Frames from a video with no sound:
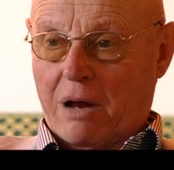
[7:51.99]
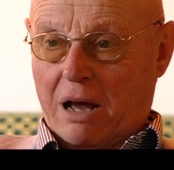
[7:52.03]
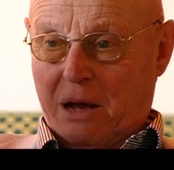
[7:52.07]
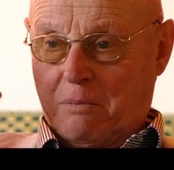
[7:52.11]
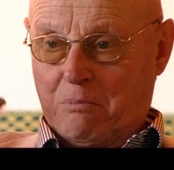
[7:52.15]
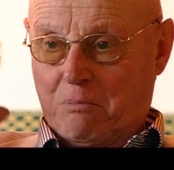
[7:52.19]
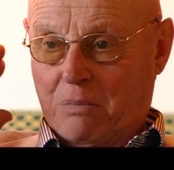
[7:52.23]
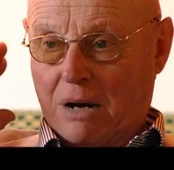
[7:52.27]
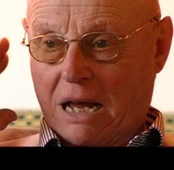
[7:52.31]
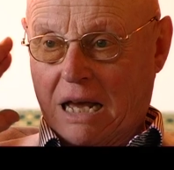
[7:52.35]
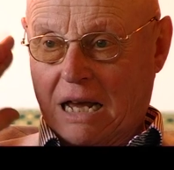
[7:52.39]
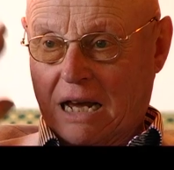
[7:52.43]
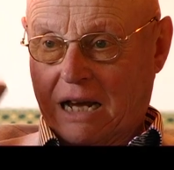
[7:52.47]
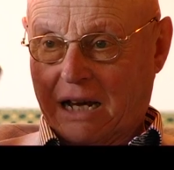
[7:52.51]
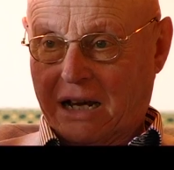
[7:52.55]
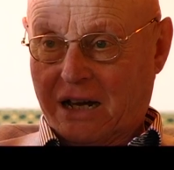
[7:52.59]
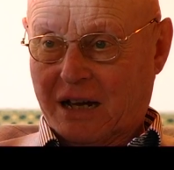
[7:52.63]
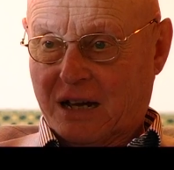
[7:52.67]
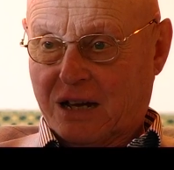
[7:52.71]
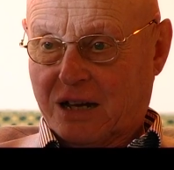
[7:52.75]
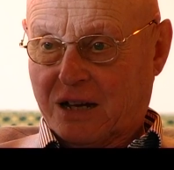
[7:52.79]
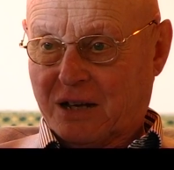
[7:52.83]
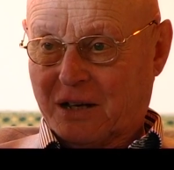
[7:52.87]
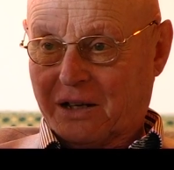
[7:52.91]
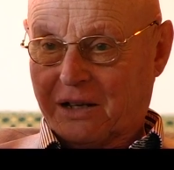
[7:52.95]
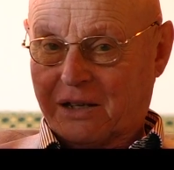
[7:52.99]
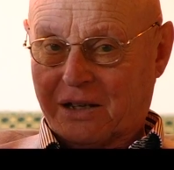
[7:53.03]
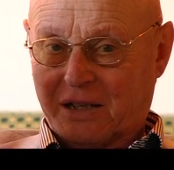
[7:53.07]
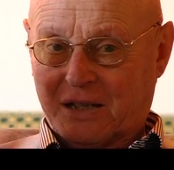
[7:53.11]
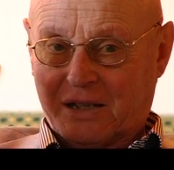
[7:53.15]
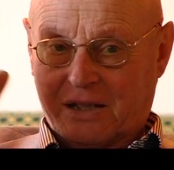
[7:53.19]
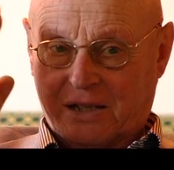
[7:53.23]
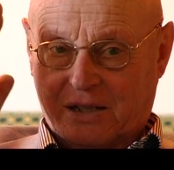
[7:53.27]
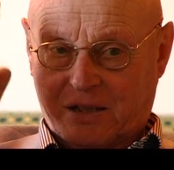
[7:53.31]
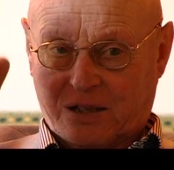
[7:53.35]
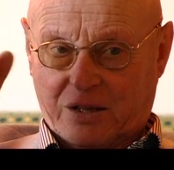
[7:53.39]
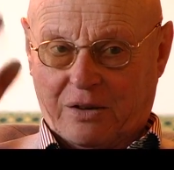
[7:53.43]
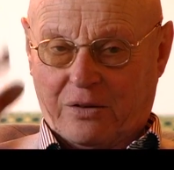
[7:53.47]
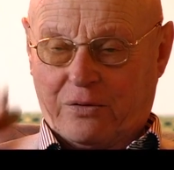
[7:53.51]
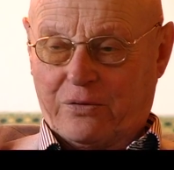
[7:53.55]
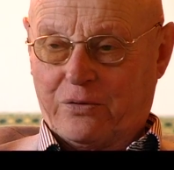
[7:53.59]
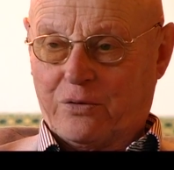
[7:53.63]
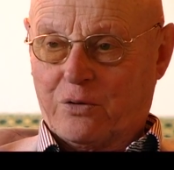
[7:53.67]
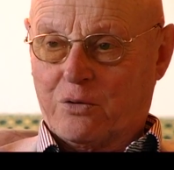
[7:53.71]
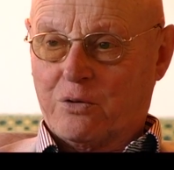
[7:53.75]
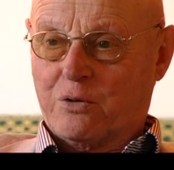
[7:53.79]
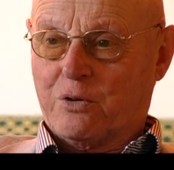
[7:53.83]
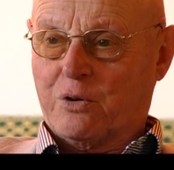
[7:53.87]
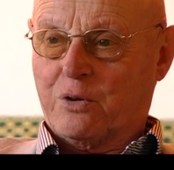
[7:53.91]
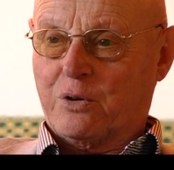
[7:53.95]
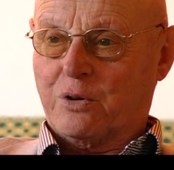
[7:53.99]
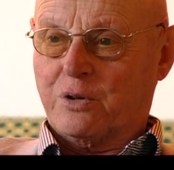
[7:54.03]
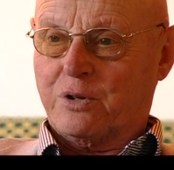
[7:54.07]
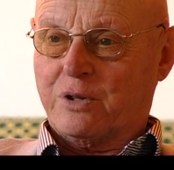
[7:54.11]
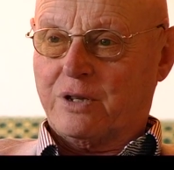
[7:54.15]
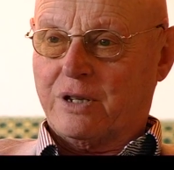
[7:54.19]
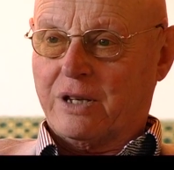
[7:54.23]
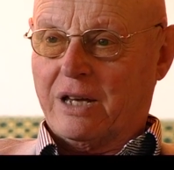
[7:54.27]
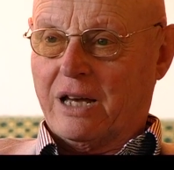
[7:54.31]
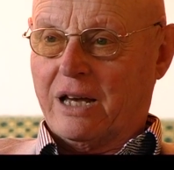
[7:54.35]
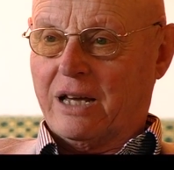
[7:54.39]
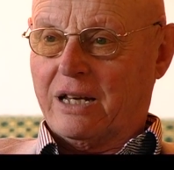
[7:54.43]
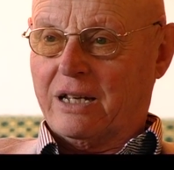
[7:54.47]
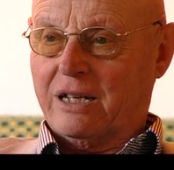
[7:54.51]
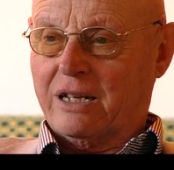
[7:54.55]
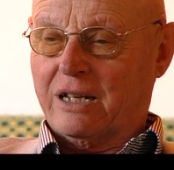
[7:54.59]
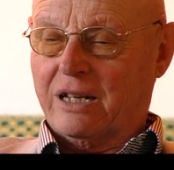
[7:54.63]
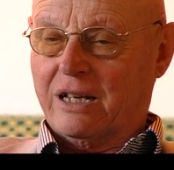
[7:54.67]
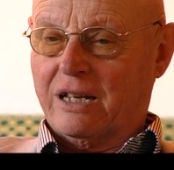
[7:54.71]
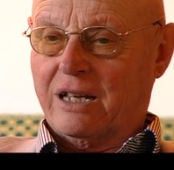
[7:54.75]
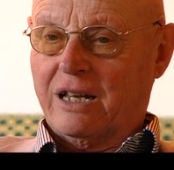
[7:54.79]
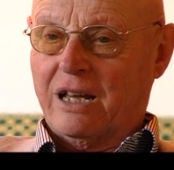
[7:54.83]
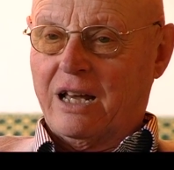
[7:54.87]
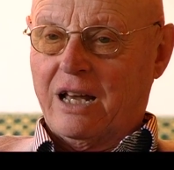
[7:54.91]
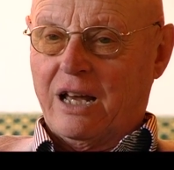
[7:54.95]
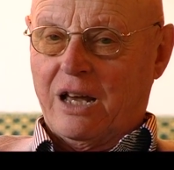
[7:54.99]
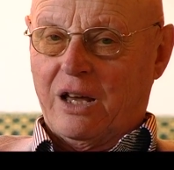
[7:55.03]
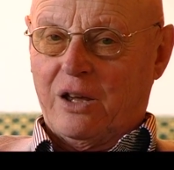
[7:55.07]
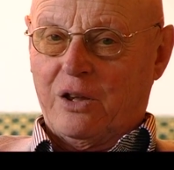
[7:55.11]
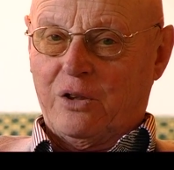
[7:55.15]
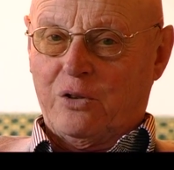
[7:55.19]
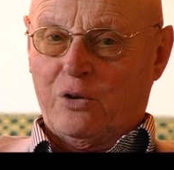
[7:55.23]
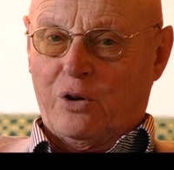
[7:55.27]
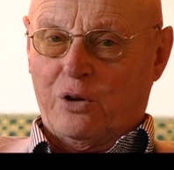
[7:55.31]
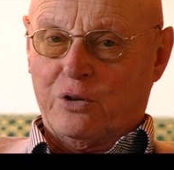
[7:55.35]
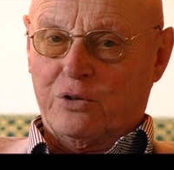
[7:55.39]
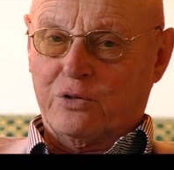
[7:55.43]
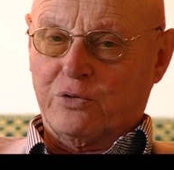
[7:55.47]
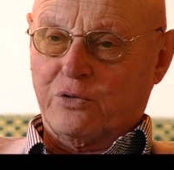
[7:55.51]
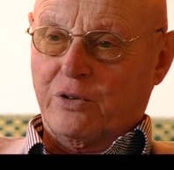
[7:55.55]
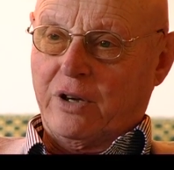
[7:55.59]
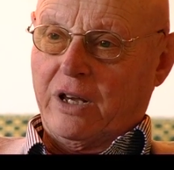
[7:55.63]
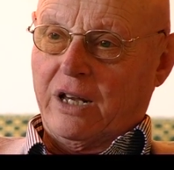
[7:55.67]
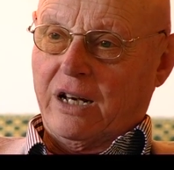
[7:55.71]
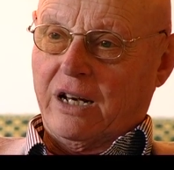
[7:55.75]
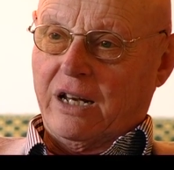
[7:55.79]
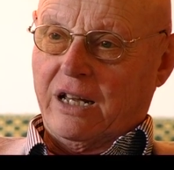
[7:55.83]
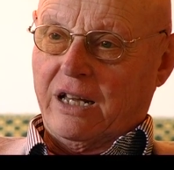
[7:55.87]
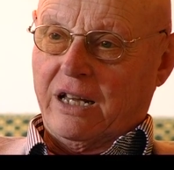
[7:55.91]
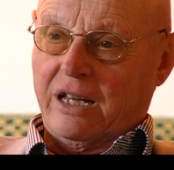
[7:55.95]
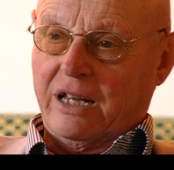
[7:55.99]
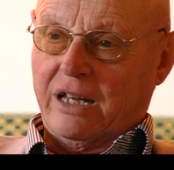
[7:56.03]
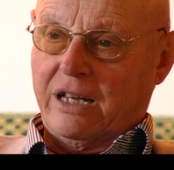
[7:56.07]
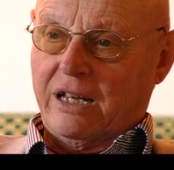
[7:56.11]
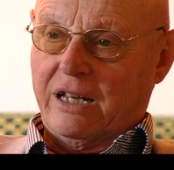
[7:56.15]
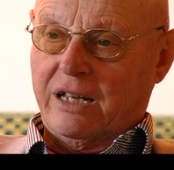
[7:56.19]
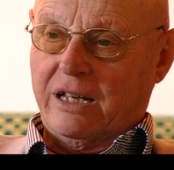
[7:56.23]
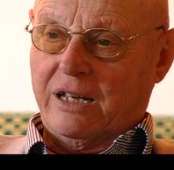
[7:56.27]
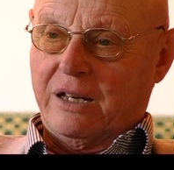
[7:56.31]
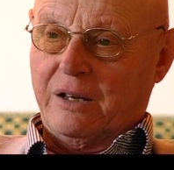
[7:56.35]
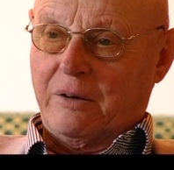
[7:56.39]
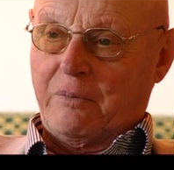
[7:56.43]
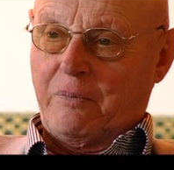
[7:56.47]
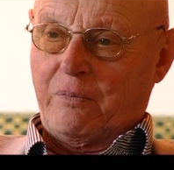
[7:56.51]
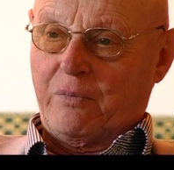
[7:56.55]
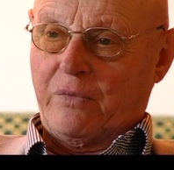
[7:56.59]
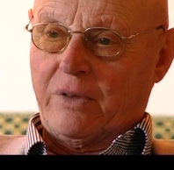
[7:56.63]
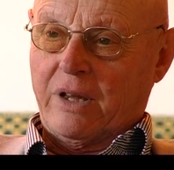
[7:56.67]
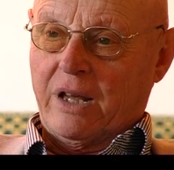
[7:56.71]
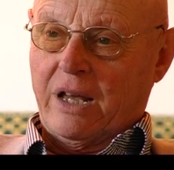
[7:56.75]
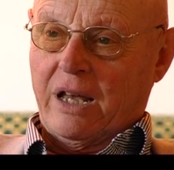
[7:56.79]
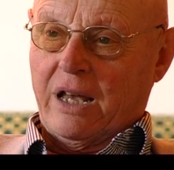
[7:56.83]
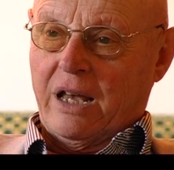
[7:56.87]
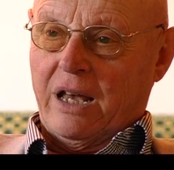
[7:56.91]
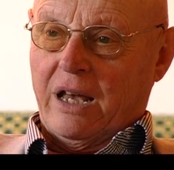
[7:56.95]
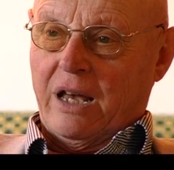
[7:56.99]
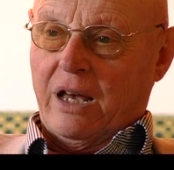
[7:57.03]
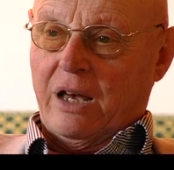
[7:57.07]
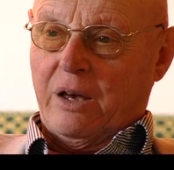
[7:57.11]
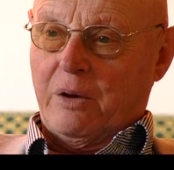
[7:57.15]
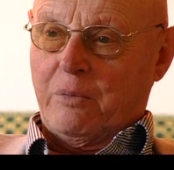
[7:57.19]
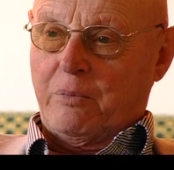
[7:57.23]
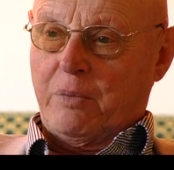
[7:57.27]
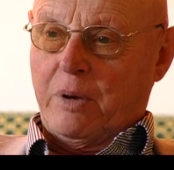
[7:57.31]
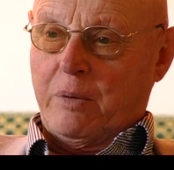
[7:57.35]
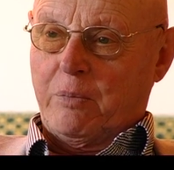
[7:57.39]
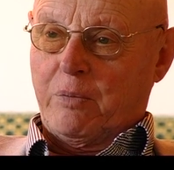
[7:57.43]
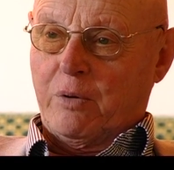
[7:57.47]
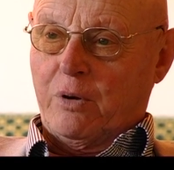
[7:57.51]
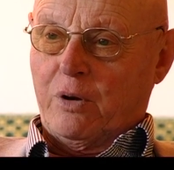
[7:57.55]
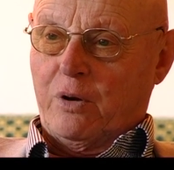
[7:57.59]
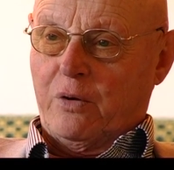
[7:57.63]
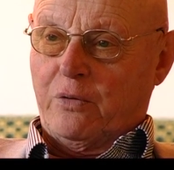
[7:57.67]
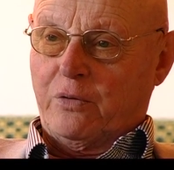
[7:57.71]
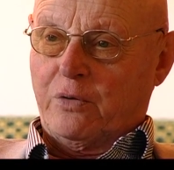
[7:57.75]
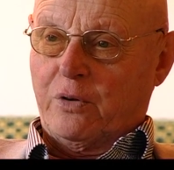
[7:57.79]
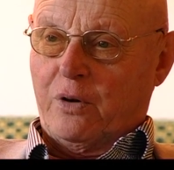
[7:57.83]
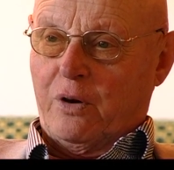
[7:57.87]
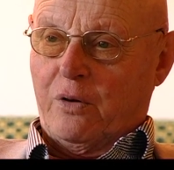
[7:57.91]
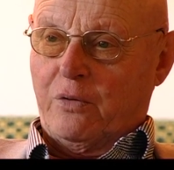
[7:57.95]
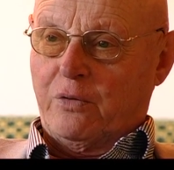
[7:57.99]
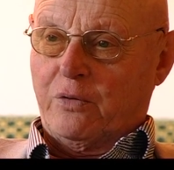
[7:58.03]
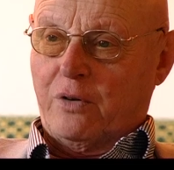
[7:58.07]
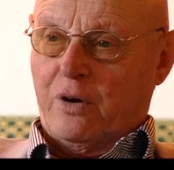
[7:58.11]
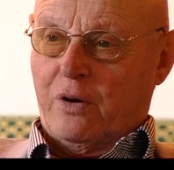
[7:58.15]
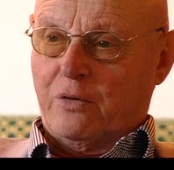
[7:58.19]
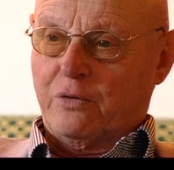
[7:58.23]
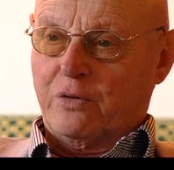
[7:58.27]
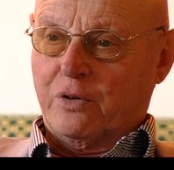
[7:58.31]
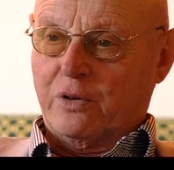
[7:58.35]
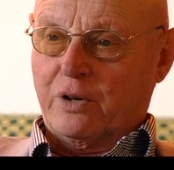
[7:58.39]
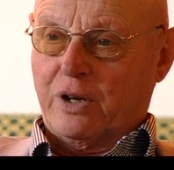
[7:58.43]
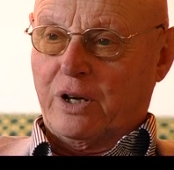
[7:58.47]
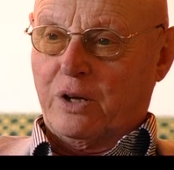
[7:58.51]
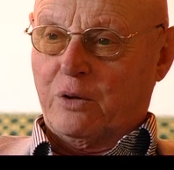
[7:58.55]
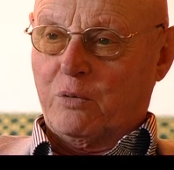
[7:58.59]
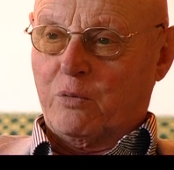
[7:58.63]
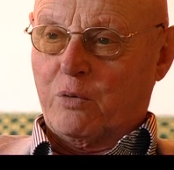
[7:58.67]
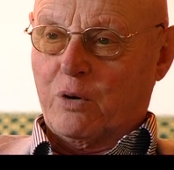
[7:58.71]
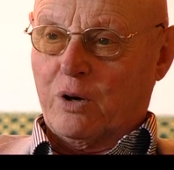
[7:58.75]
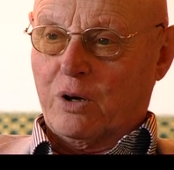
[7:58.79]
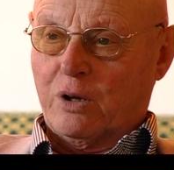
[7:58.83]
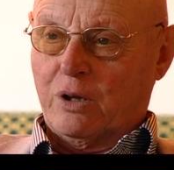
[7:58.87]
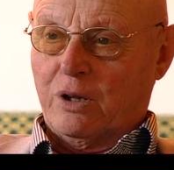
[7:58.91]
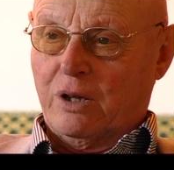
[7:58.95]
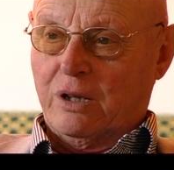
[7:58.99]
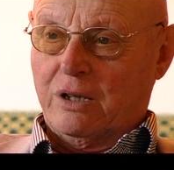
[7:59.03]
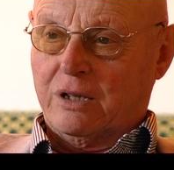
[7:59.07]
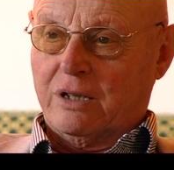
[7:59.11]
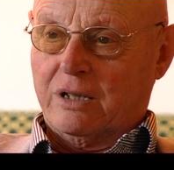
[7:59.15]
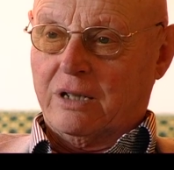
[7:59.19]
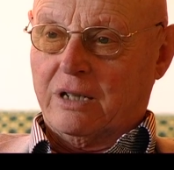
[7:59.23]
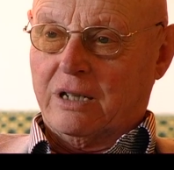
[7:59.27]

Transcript: blinkers focused, and not really people of the real world.